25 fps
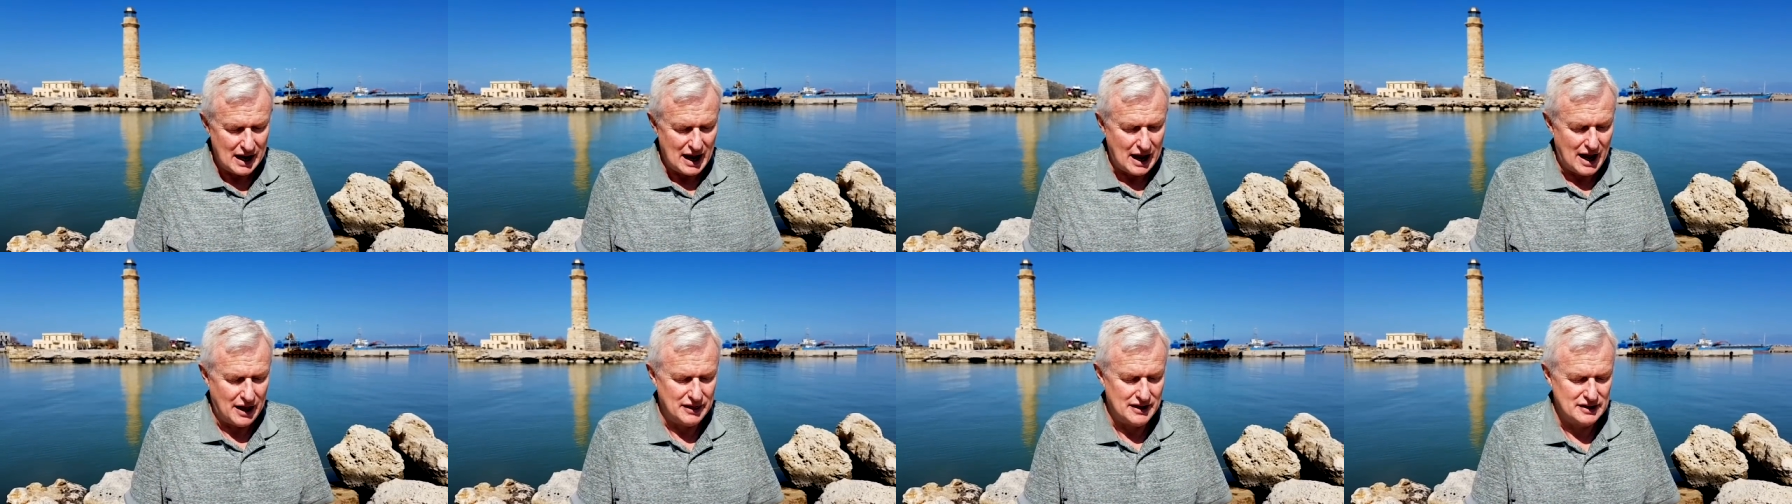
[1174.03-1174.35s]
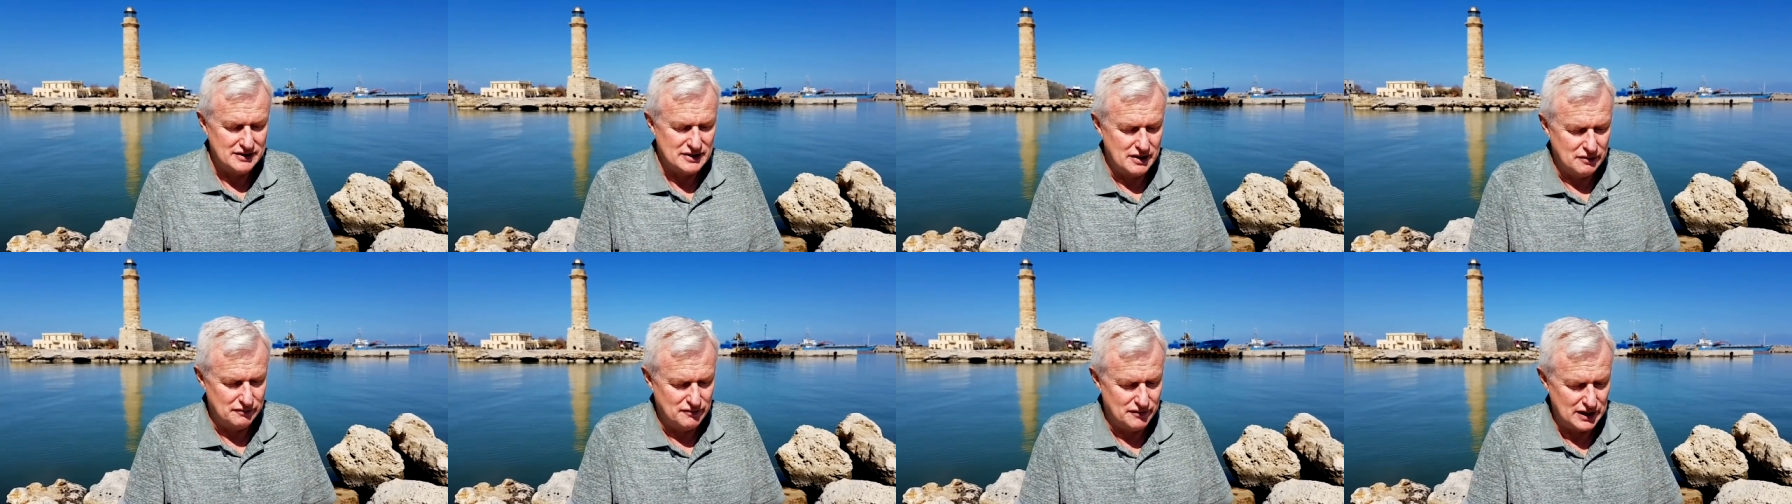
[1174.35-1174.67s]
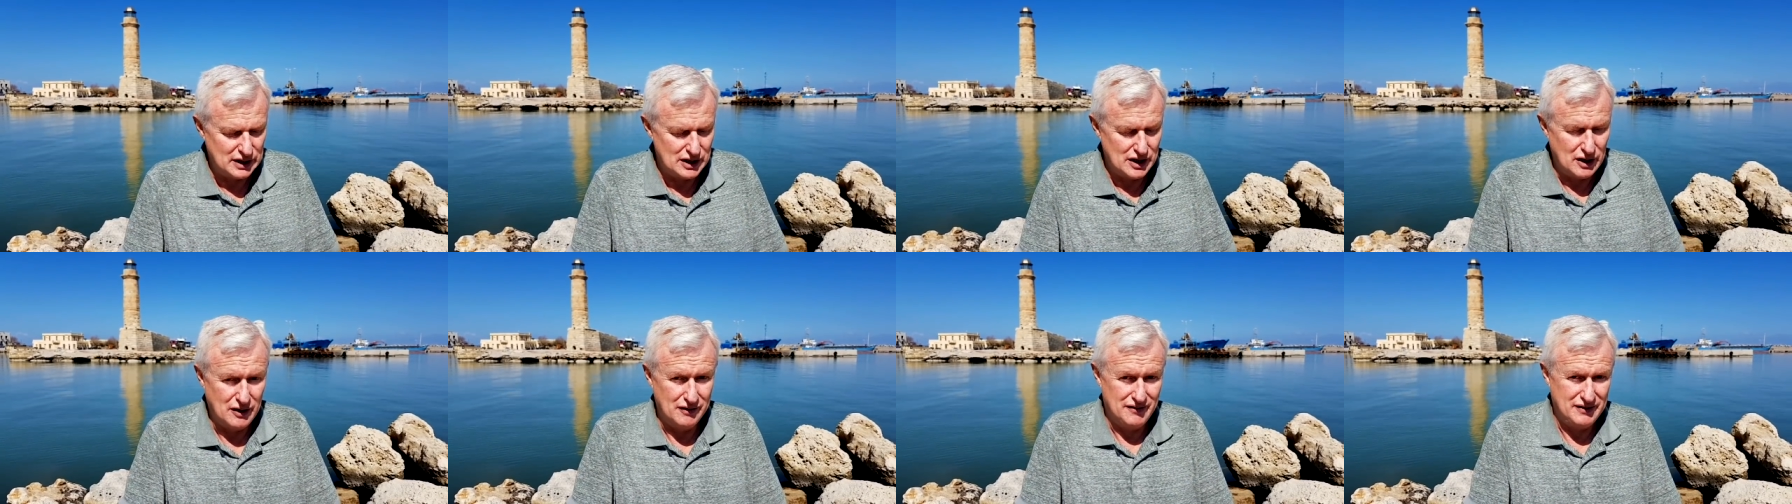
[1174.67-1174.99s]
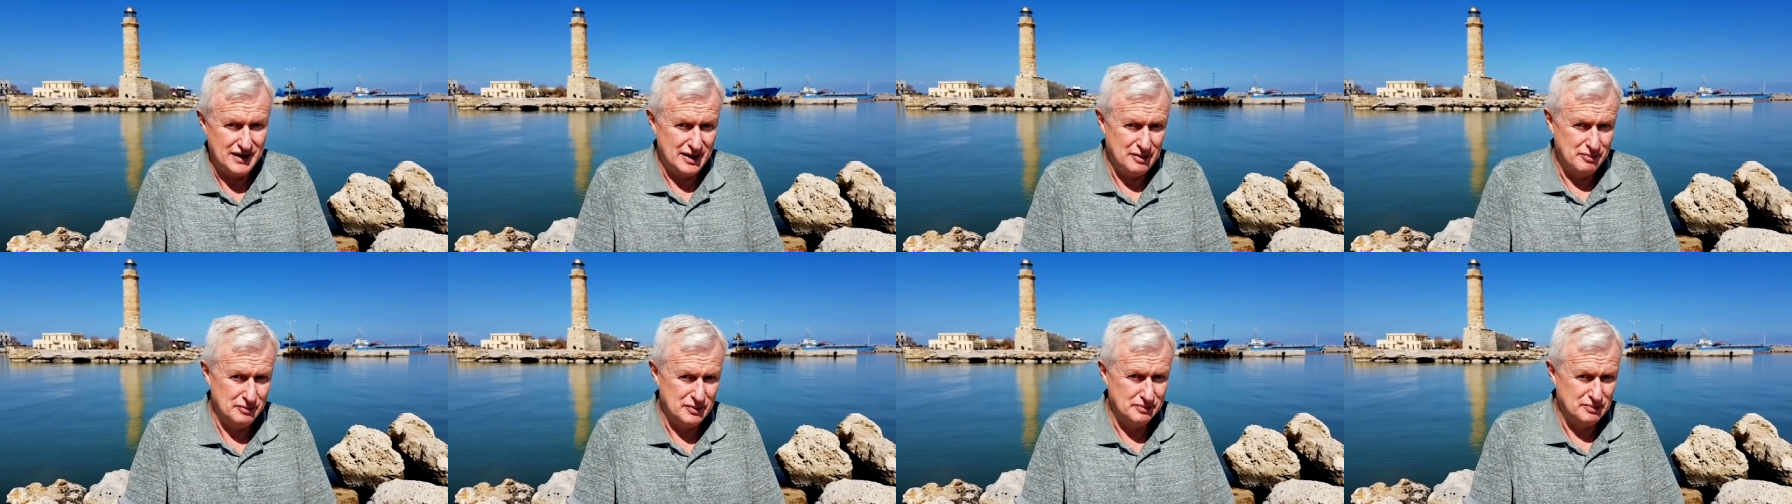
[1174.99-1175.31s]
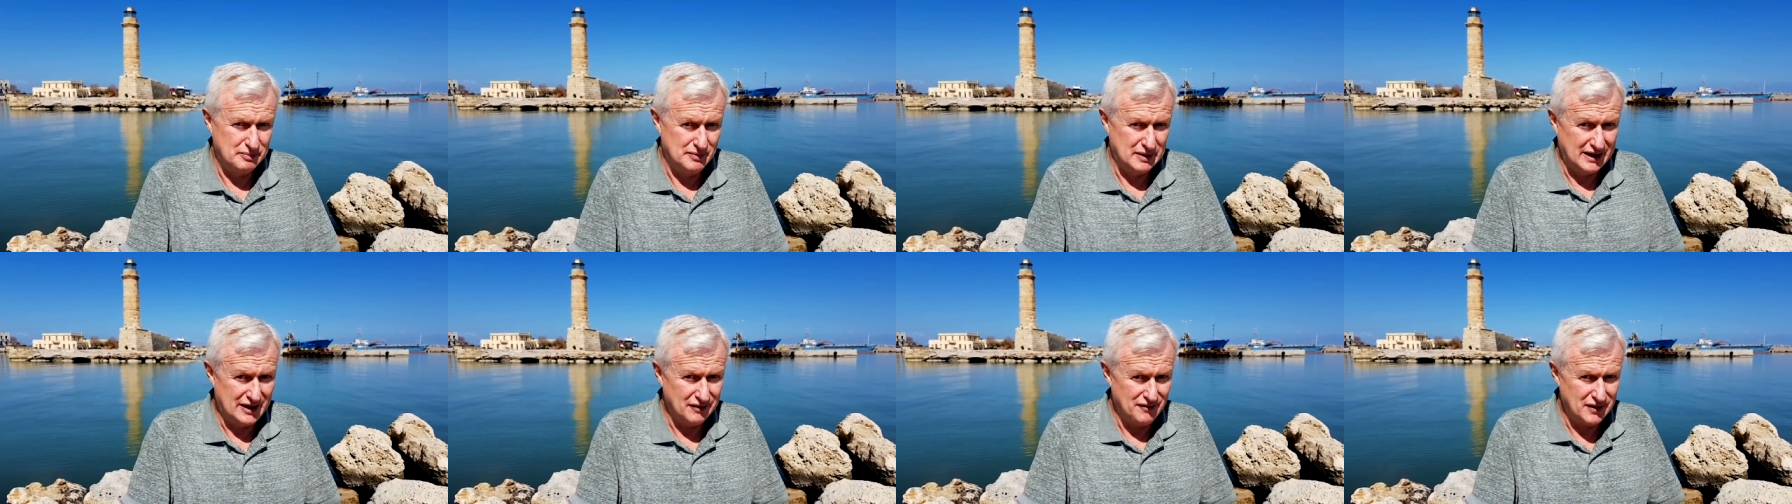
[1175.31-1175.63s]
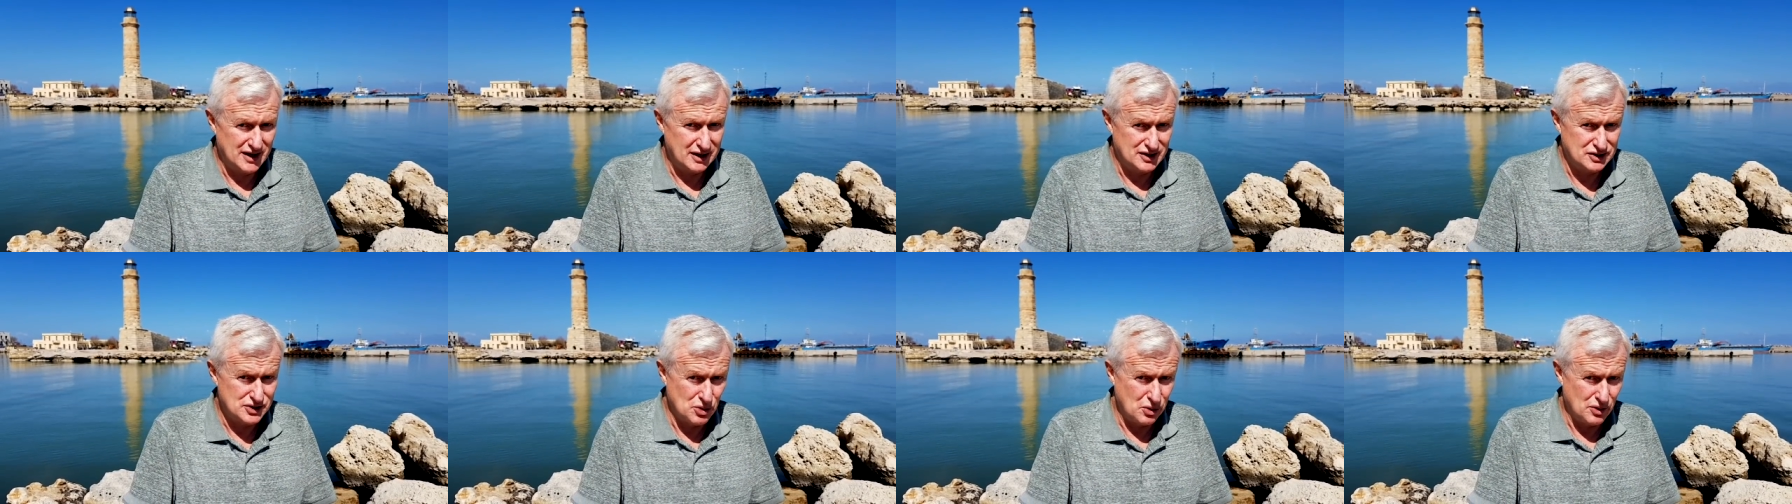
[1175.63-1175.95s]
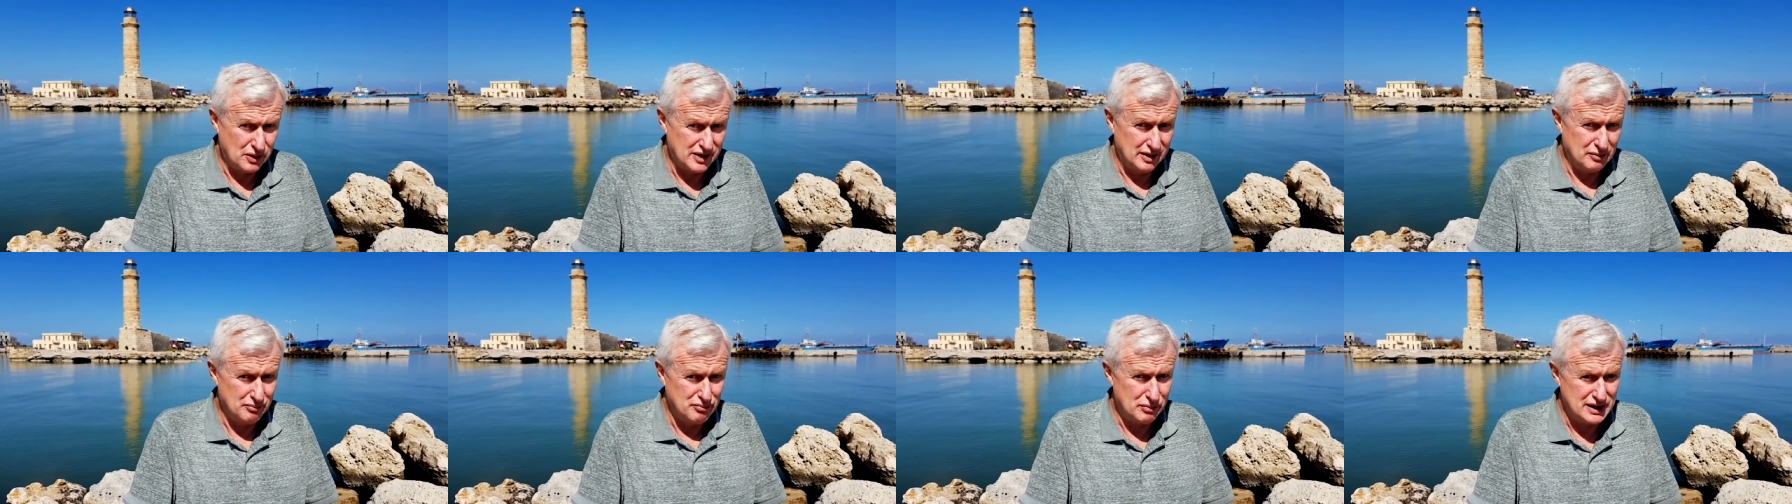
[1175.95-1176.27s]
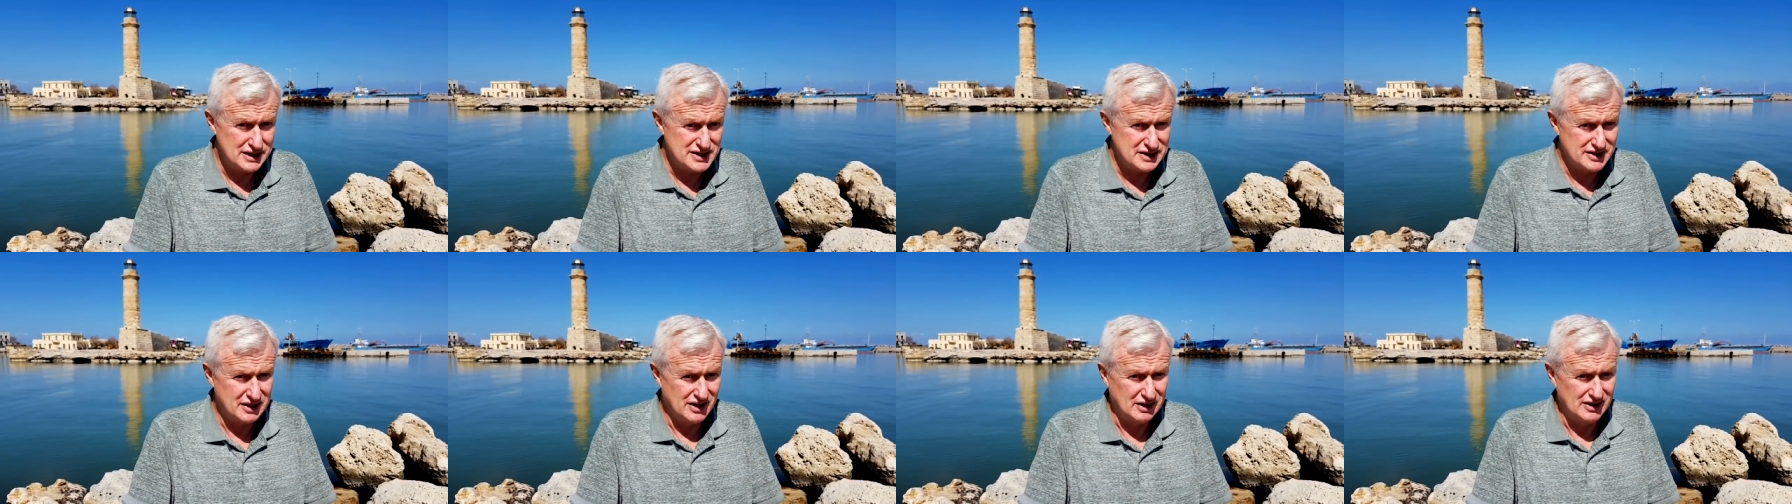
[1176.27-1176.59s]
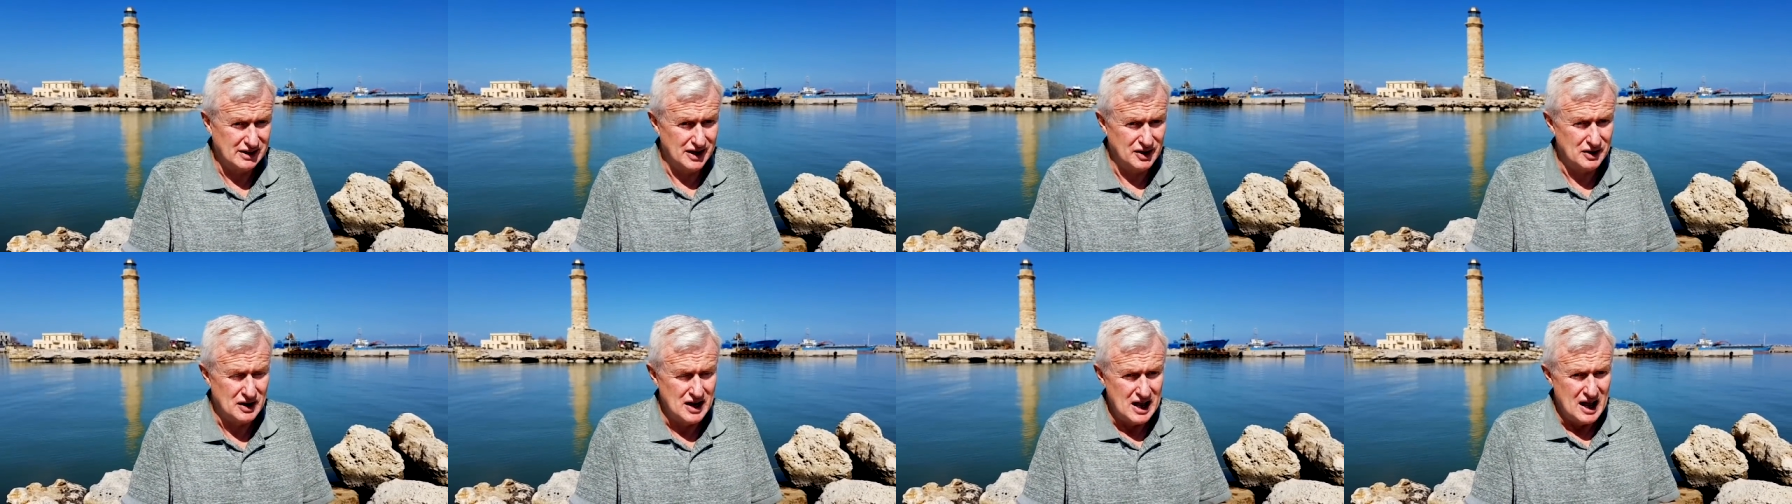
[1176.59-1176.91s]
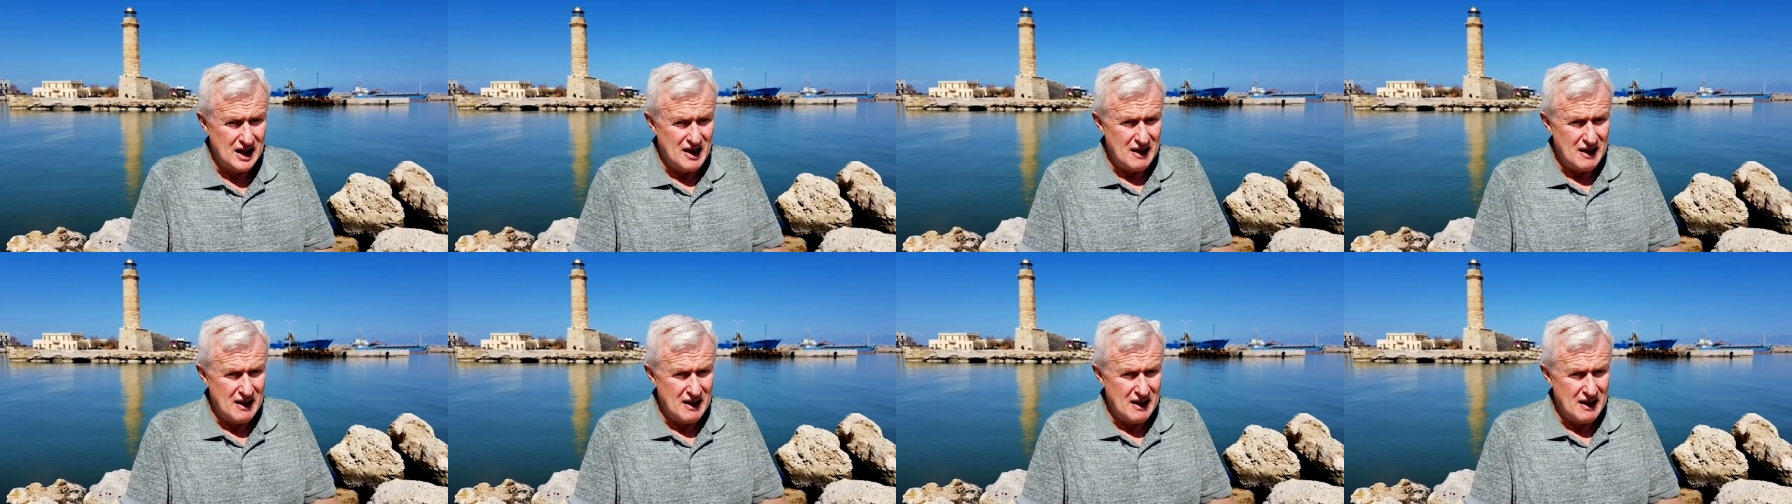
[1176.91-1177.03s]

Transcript: and there's a video of him giving a talk in Bristol, and